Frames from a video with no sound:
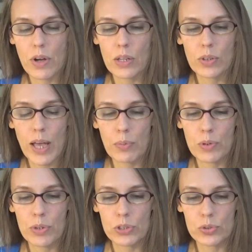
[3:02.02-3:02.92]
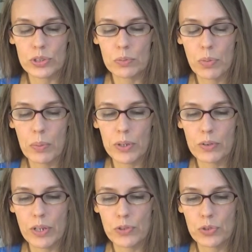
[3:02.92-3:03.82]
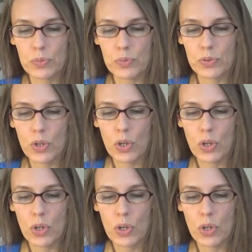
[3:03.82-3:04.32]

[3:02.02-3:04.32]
follow elaborate rituals in public restrooms,